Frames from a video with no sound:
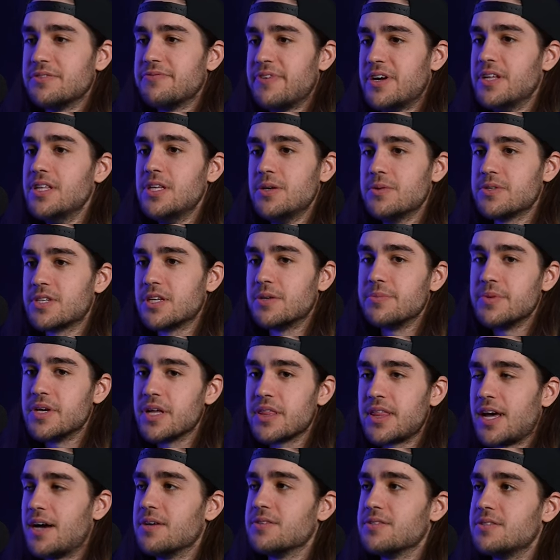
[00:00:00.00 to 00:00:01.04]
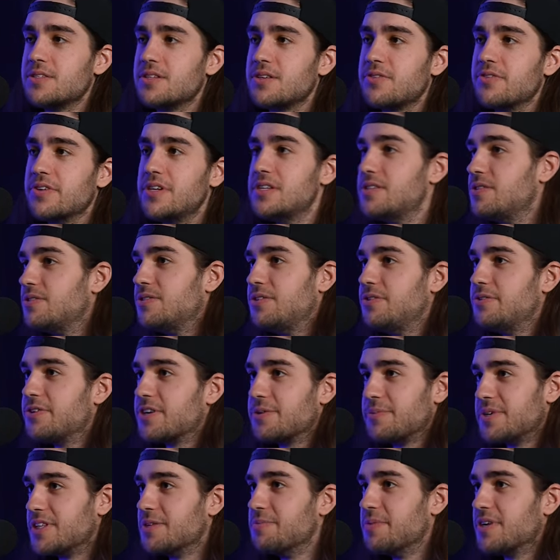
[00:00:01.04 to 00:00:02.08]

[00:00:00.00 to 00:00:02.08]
the venue was going to be a thousand degrees and you knew you're going to be in